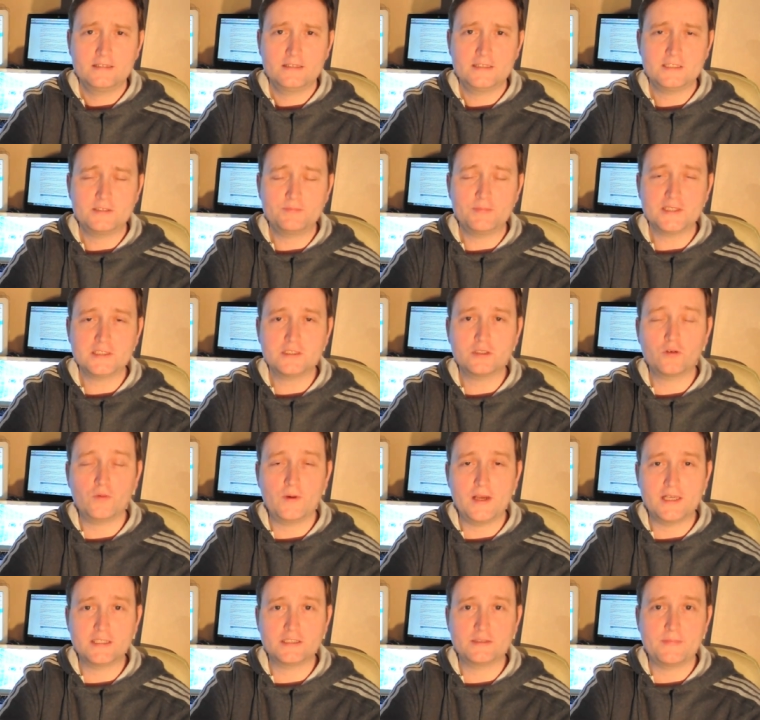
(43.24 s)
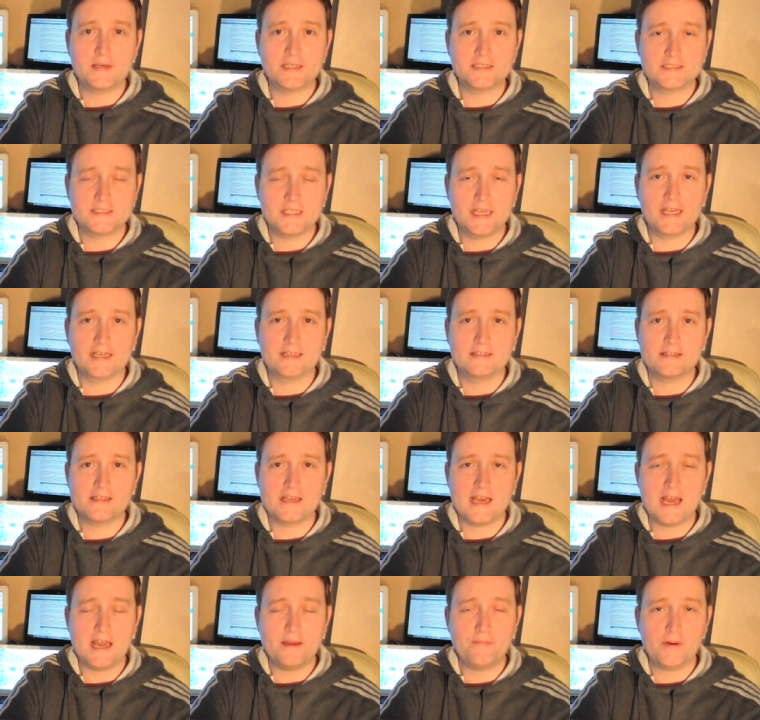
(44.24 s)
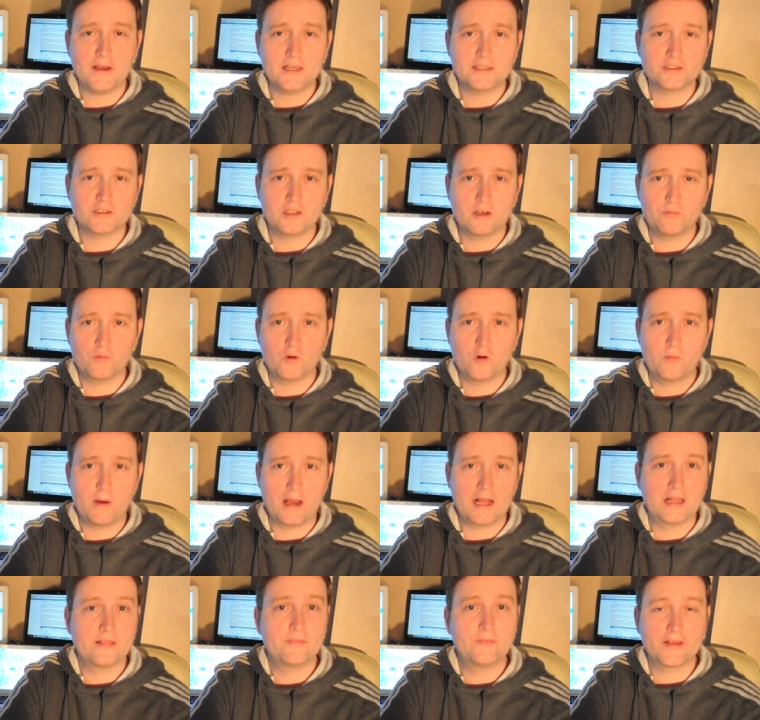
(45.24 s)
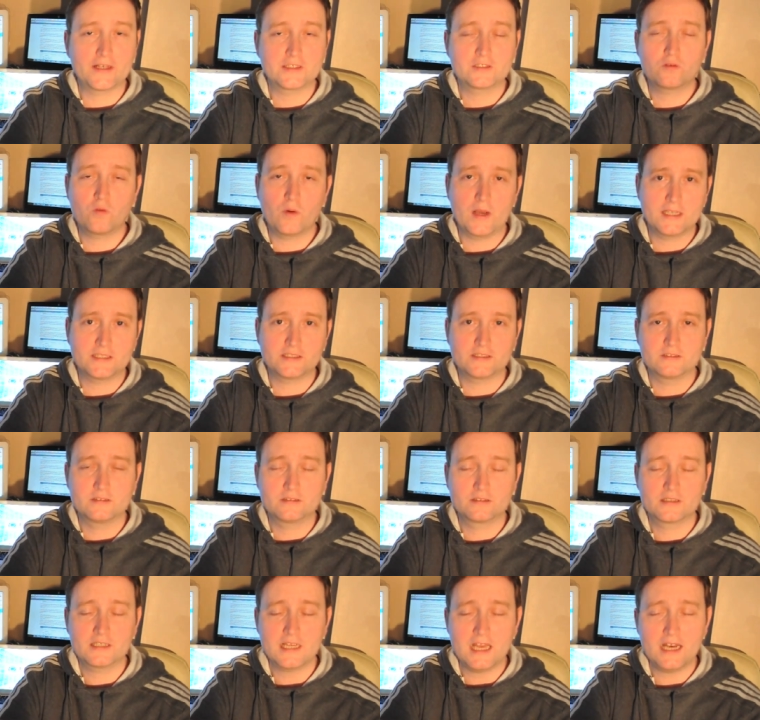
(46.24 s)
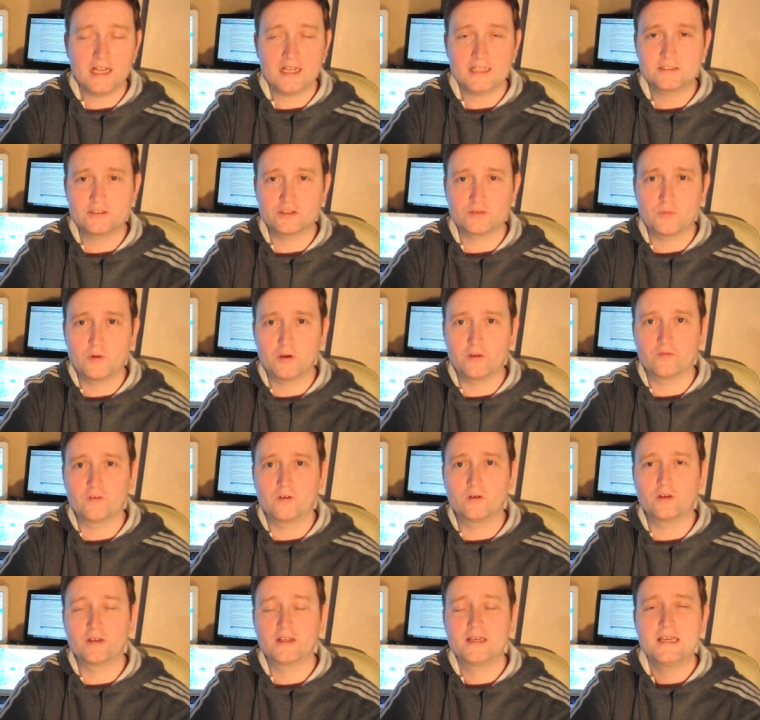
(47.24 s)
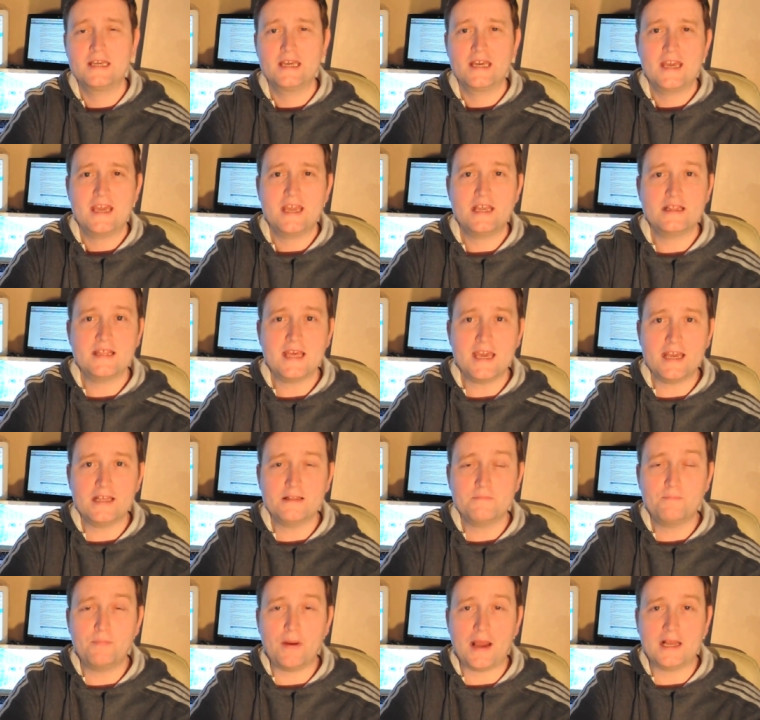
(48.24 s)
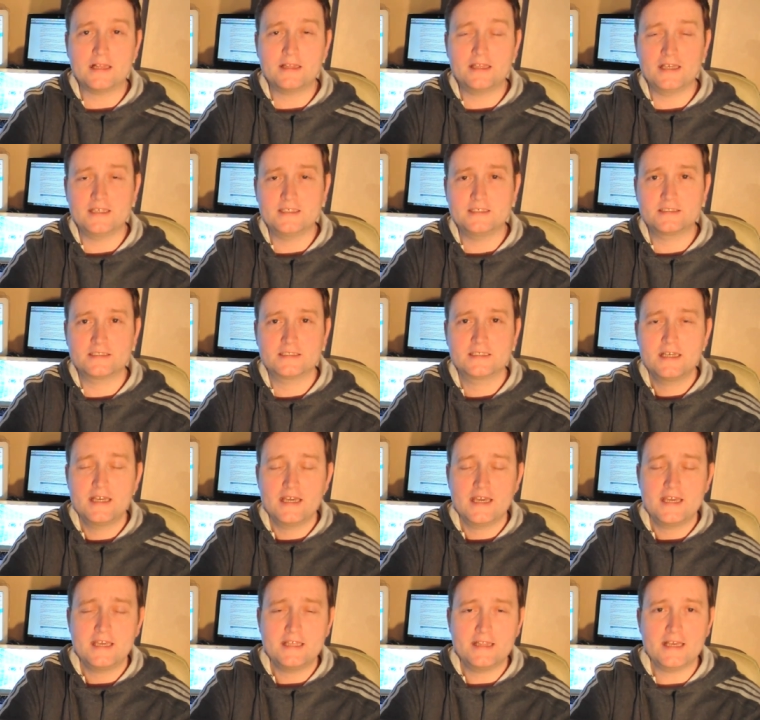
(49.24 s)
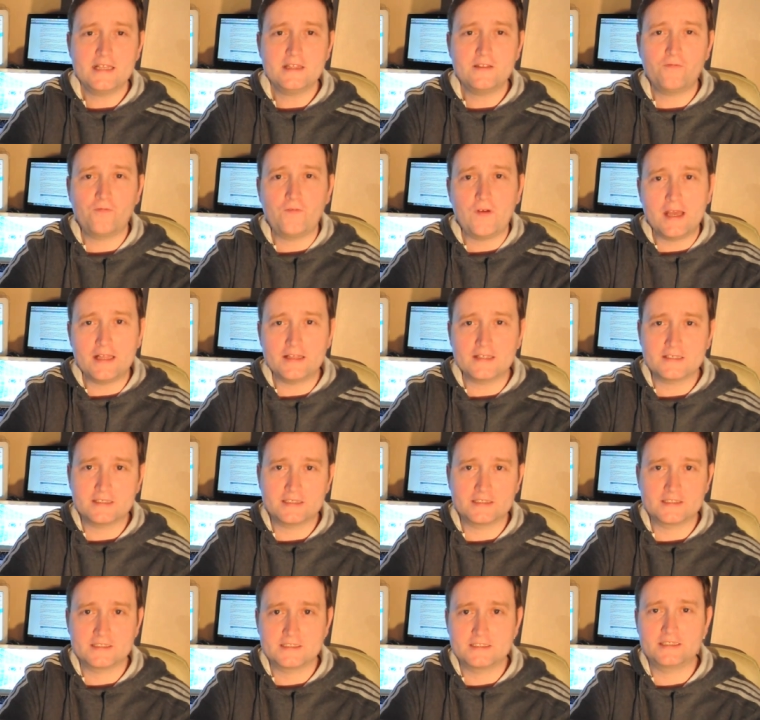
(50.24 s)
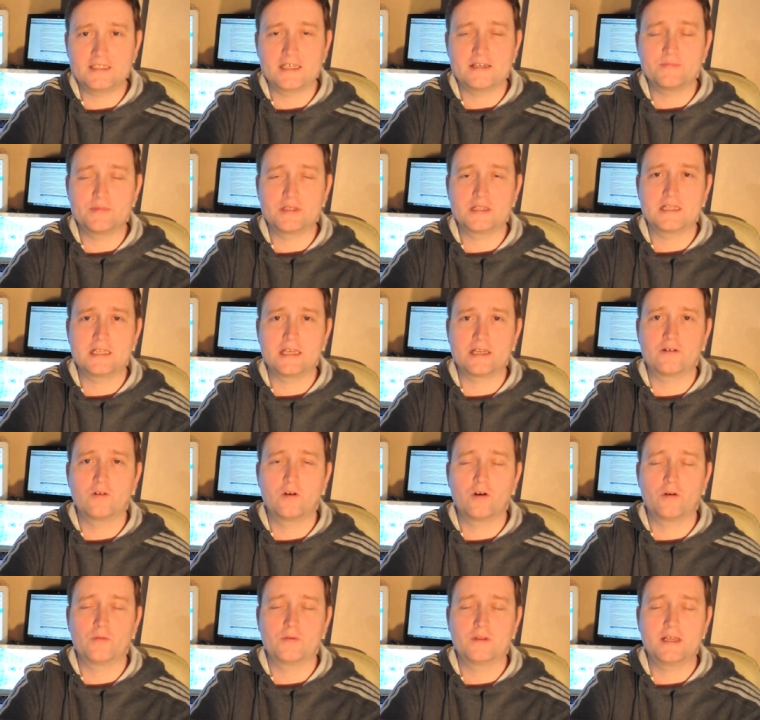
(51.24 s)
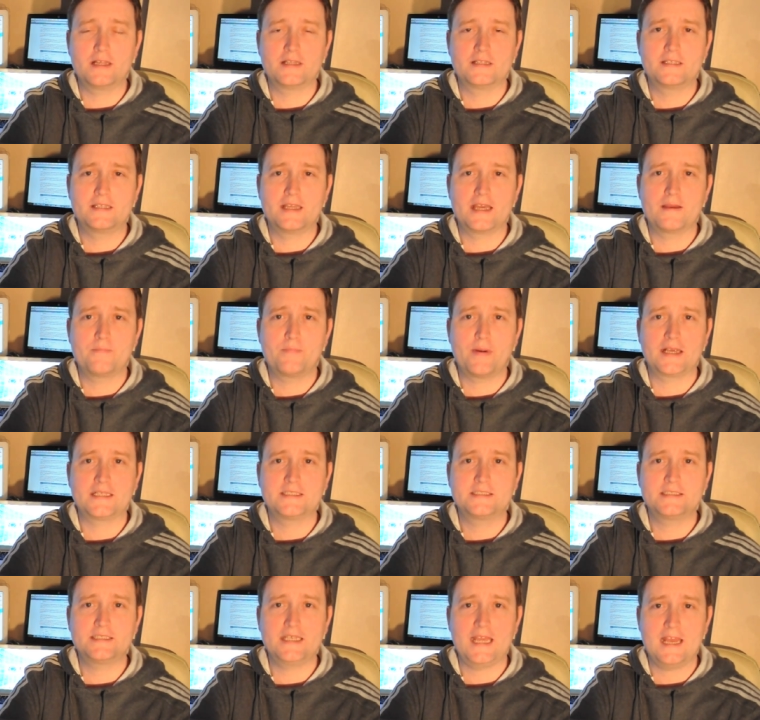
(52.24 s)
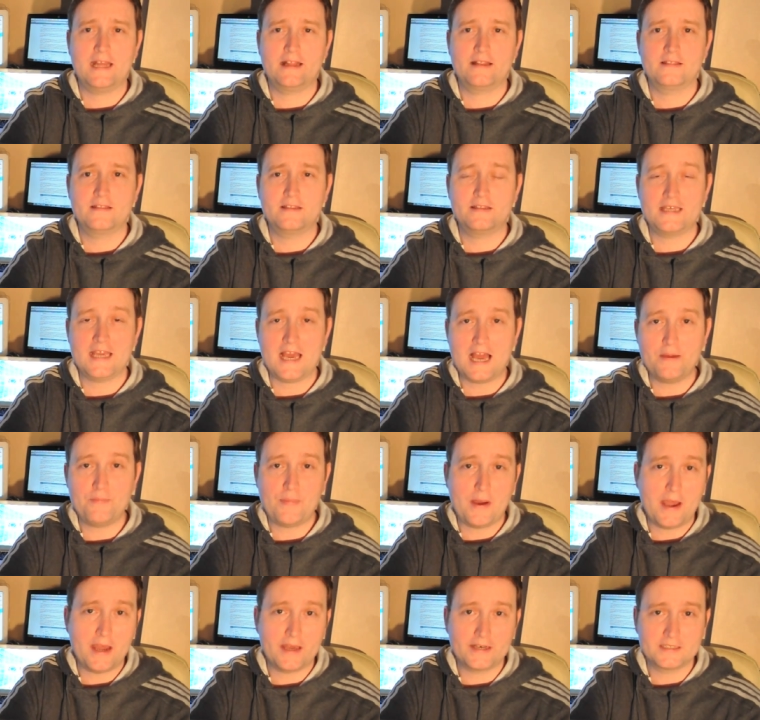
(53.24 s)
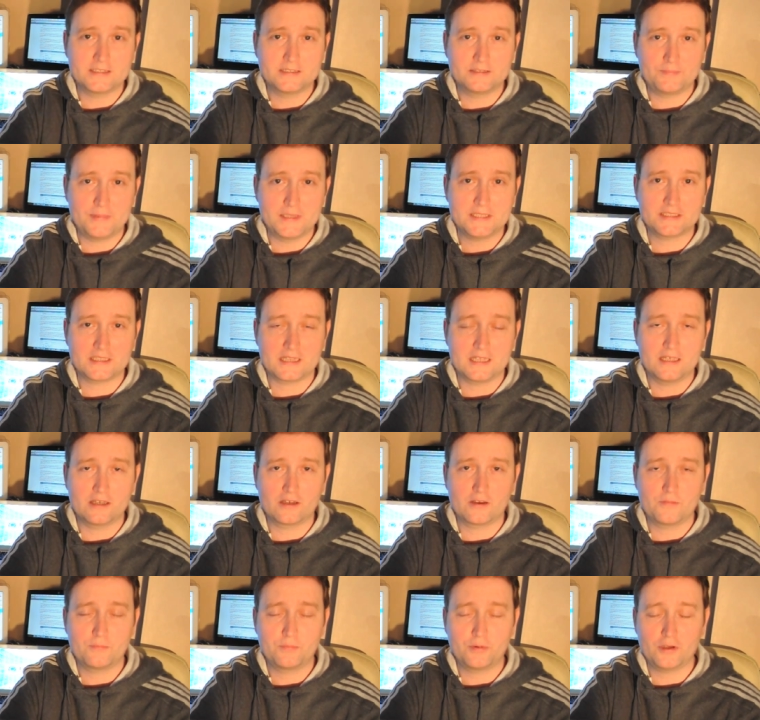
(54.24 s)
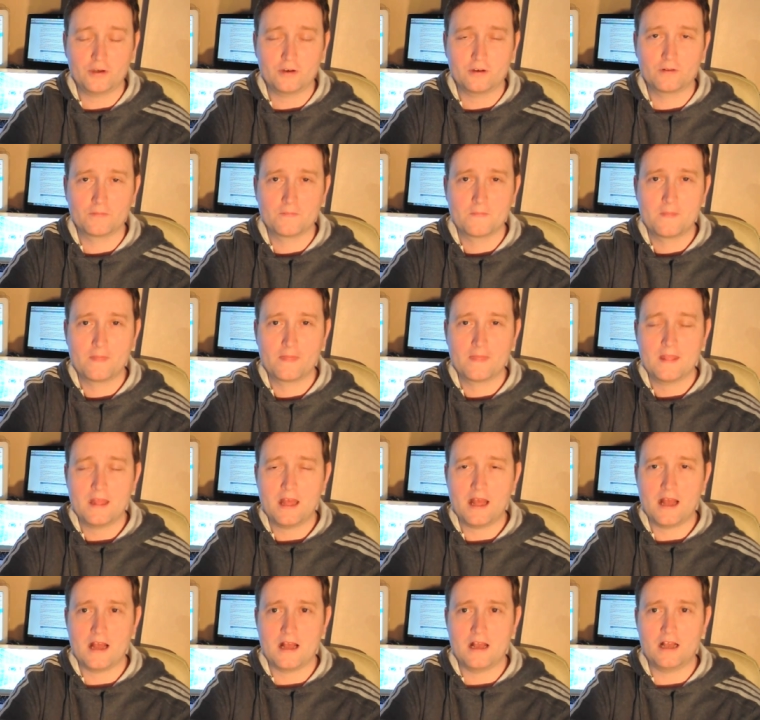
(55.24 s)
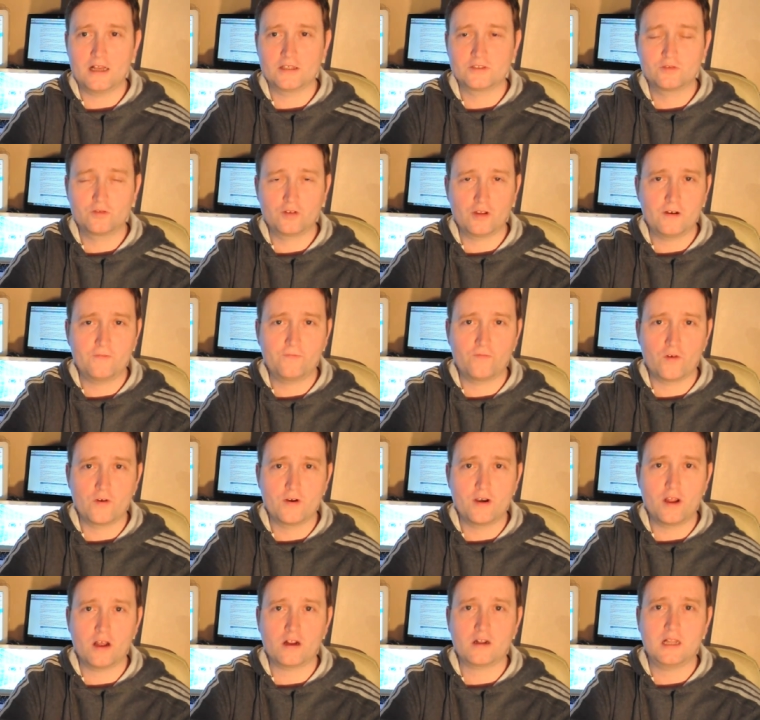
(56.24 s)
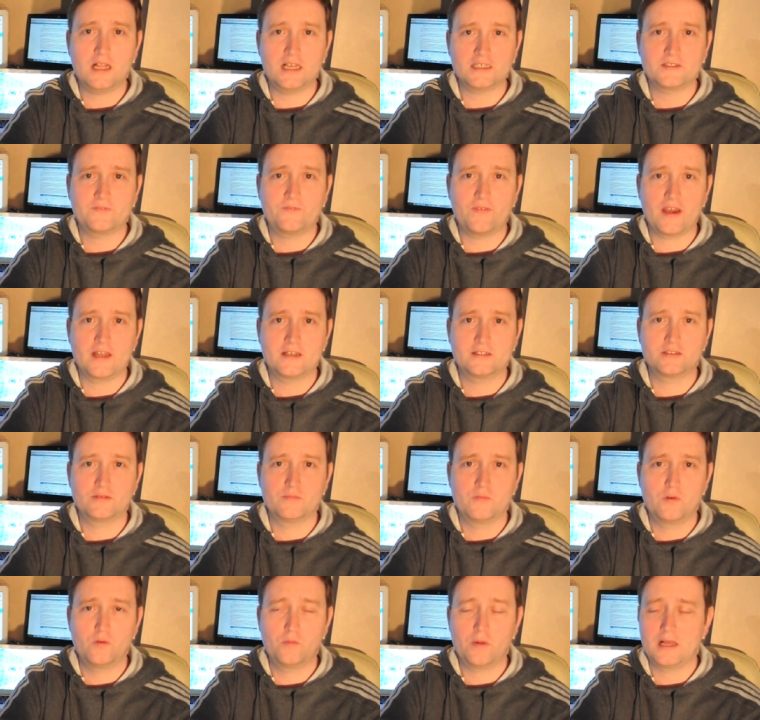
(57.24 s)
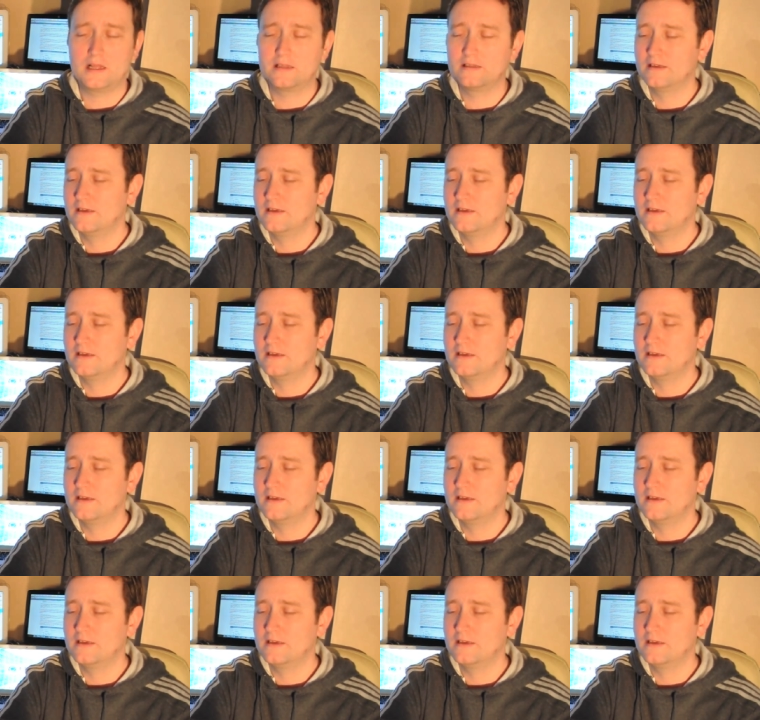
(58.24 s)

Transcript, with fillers: dismissed the question by saying, "The iPad's not mobile, next question." Kind of like just moving on. He then backed his, he then defended his statement later on in the day by saying that the iPad is basically a computer, uh, and so therefore not classified as a mobile.